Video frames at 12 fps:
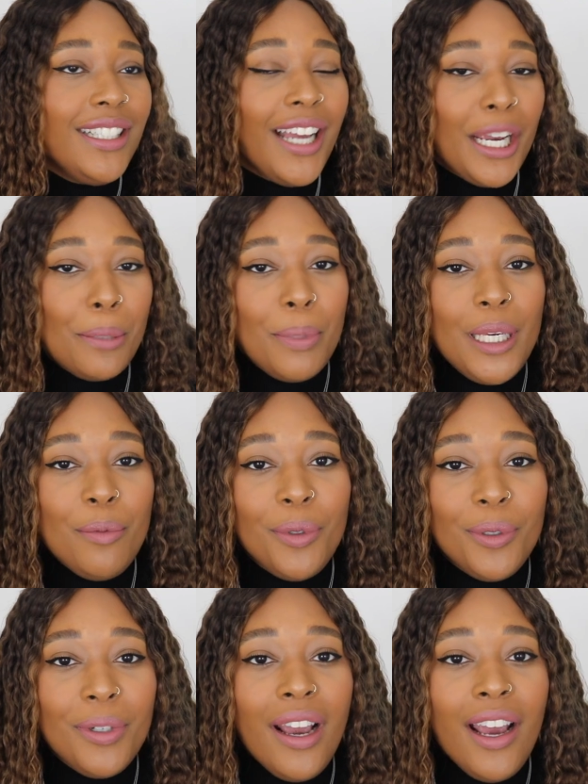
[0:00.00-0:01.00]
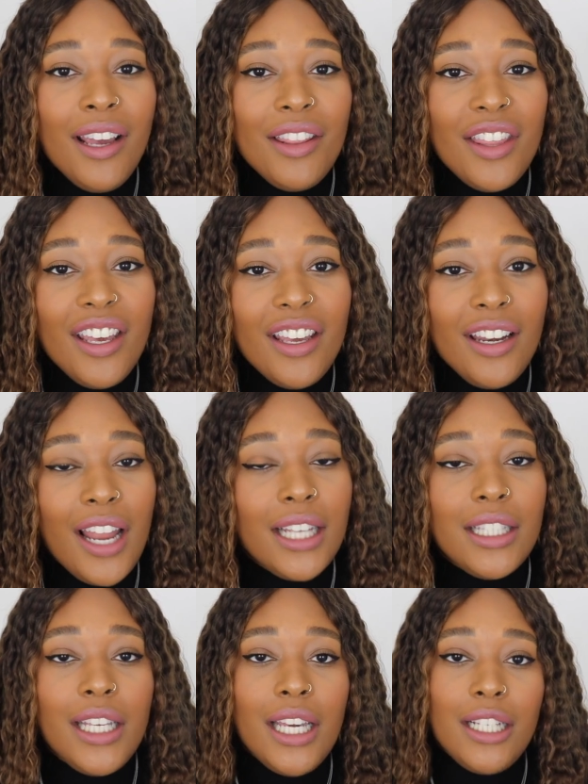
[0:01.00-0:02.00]
like people that
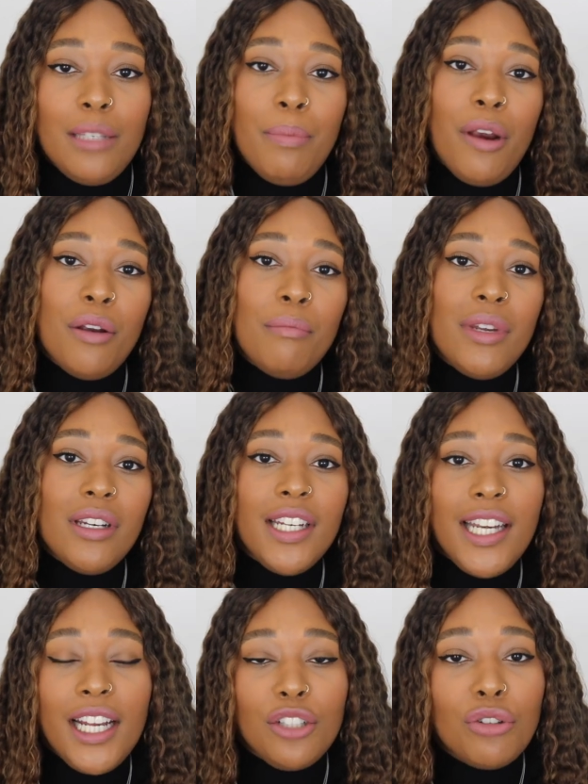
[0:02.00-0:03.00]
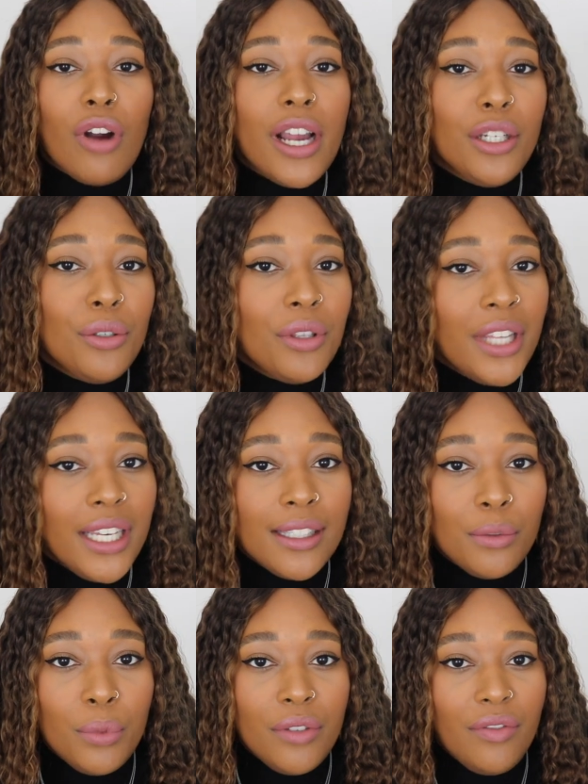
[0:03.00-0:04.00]
like to experiment and like try new
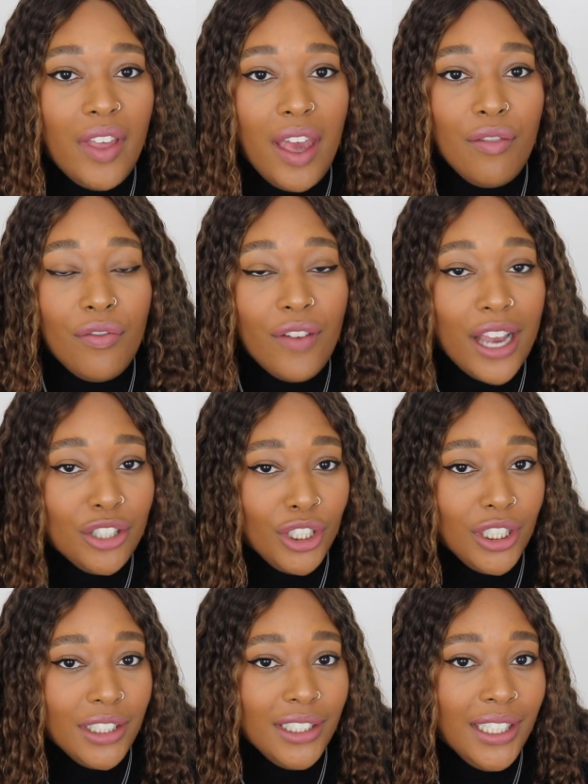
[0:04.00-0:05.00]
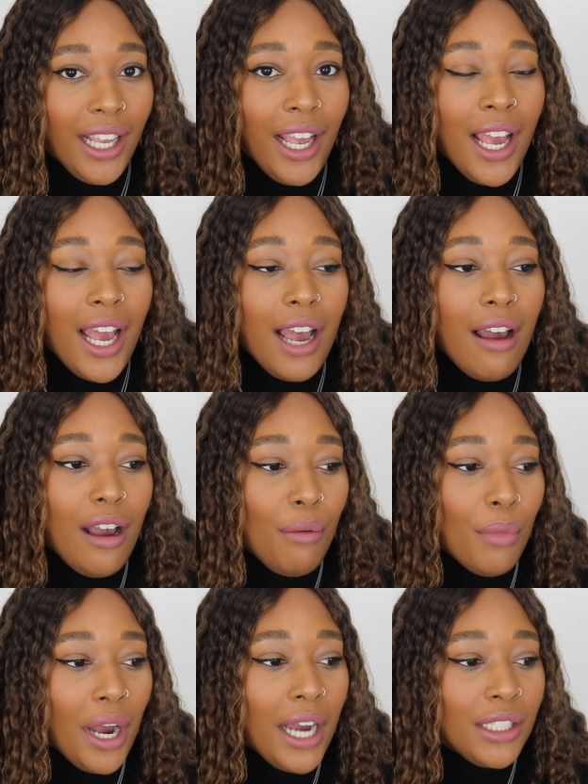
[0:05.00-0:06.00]
things with their fashion.
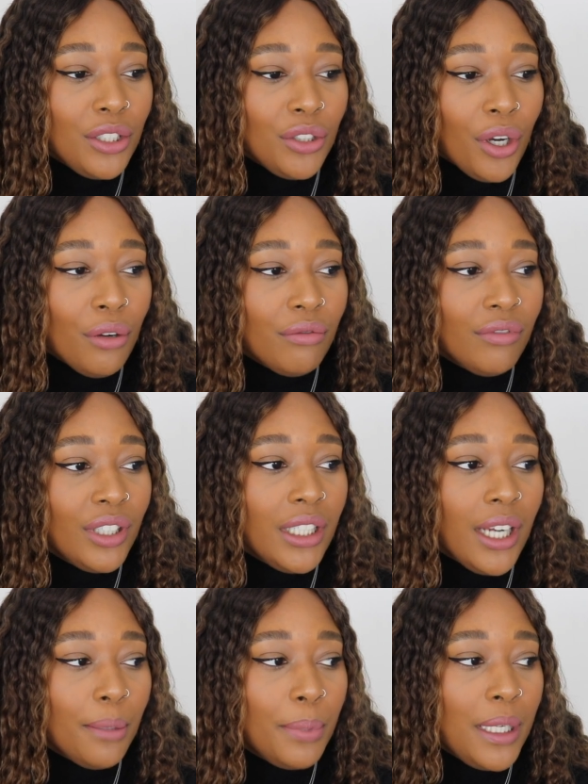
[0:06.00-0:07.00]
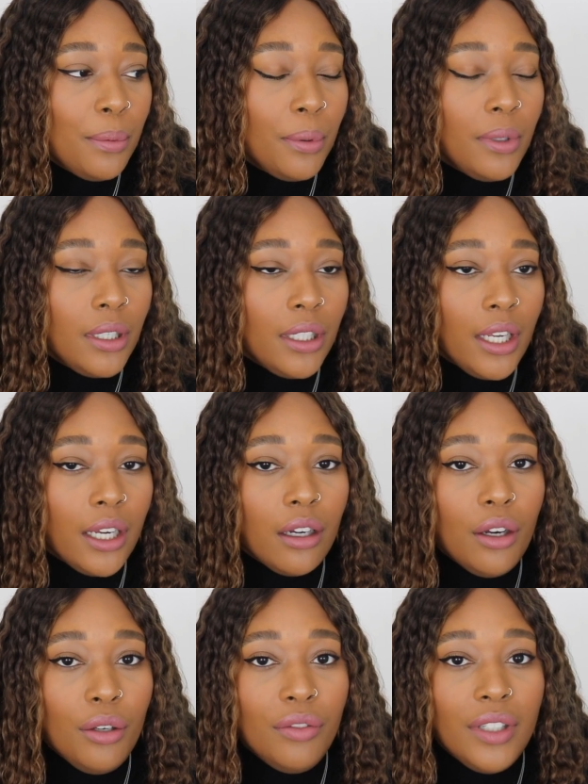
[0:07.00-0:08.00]
Um, I don't really like people that are
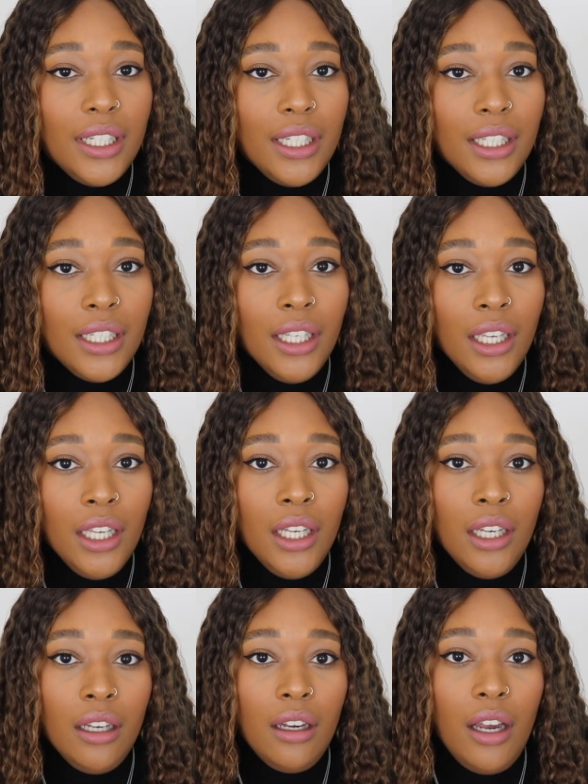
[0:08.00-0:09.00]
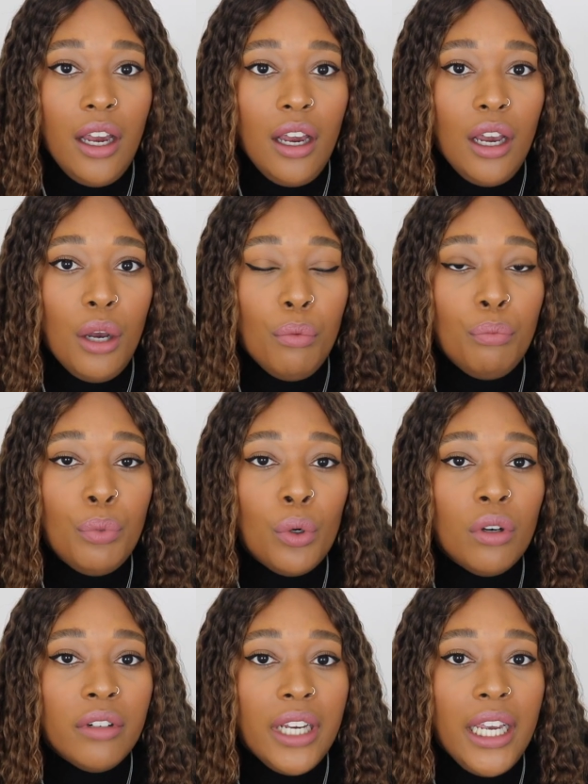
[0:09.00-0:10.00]
like overly uh,
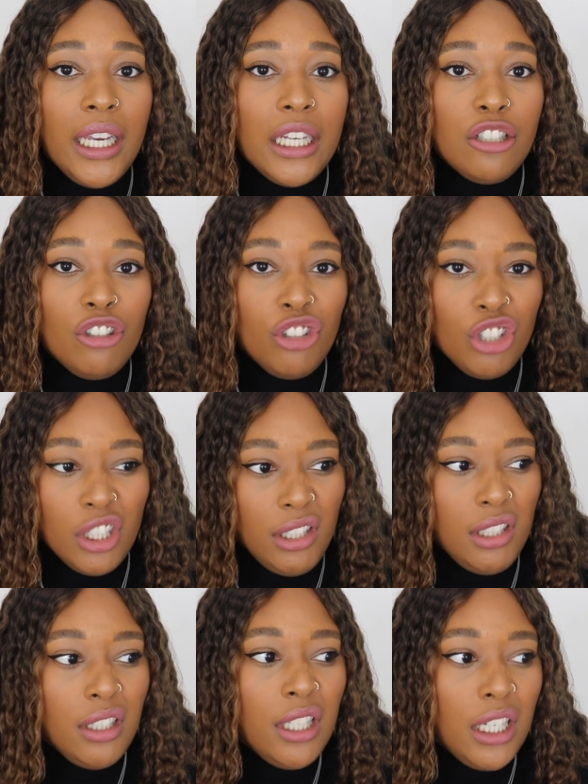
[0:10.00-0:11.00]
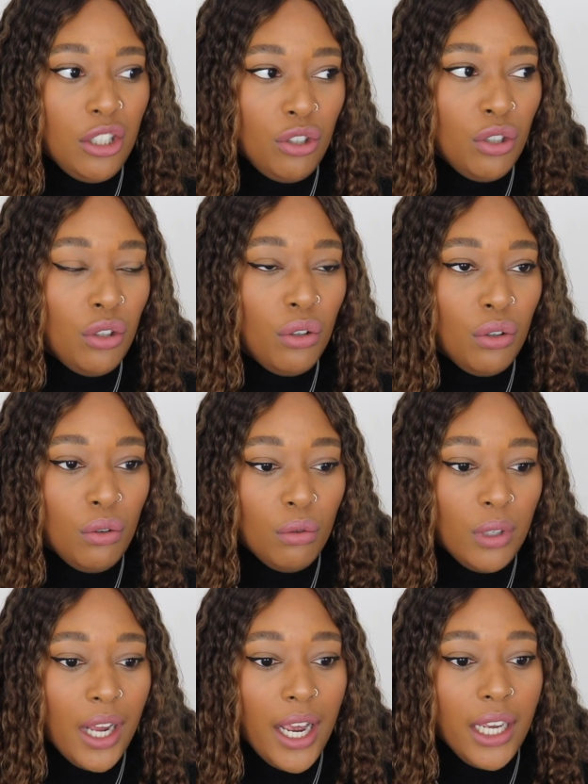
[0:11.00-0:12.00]
boring and just stick to
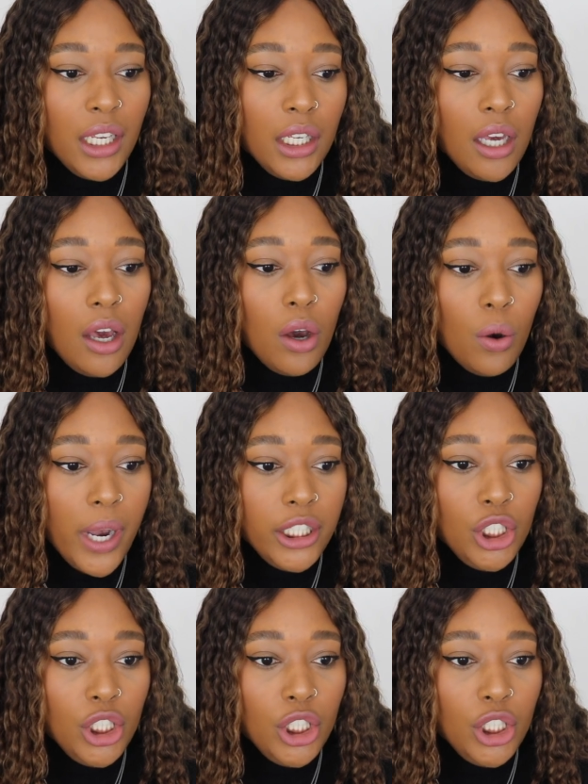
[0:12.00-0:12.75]
like oh I